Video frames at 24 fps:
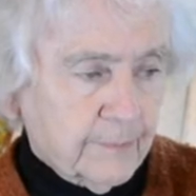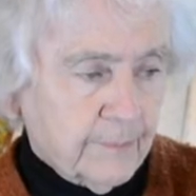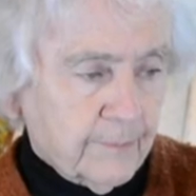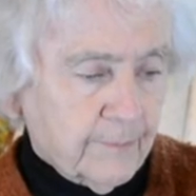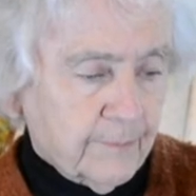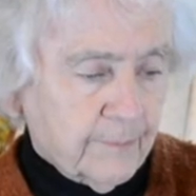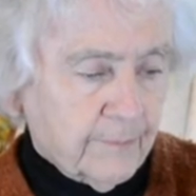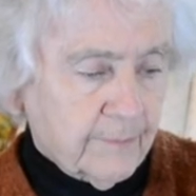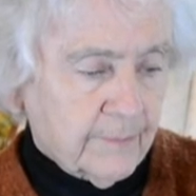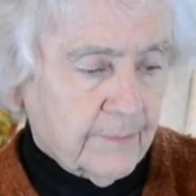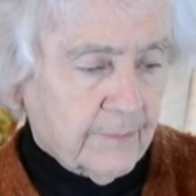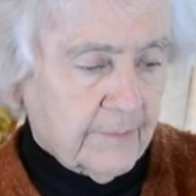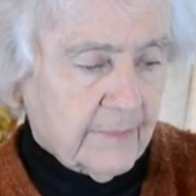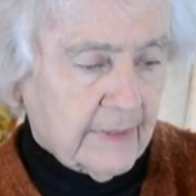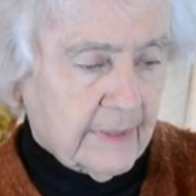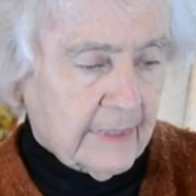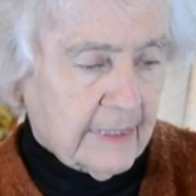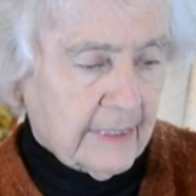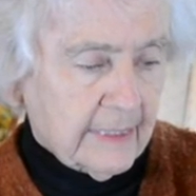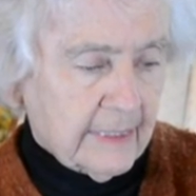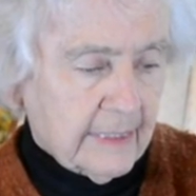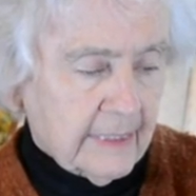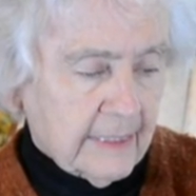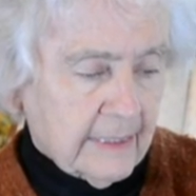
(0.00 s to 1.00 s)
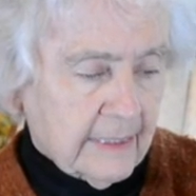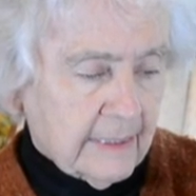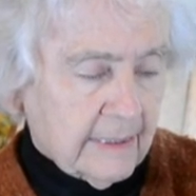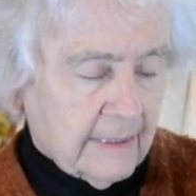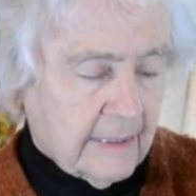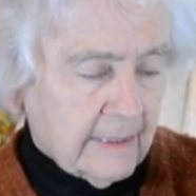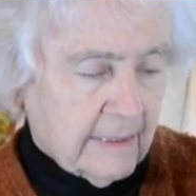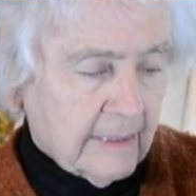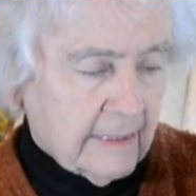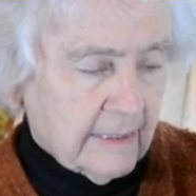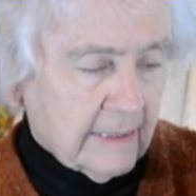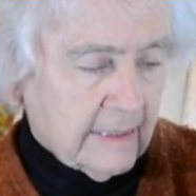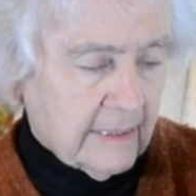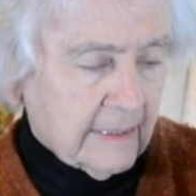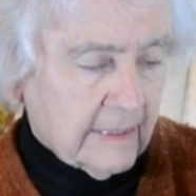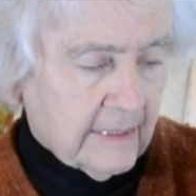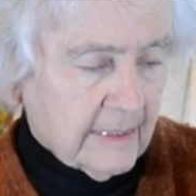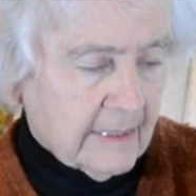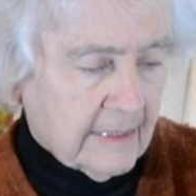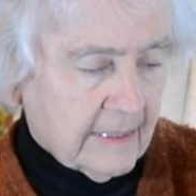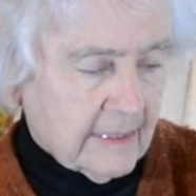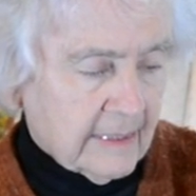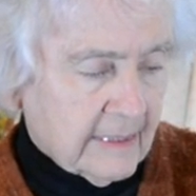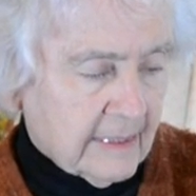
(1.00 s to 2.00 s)

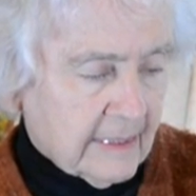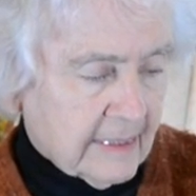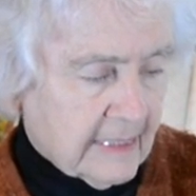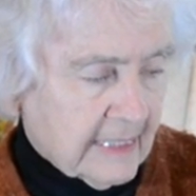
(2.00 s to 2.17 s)
Nothing is said.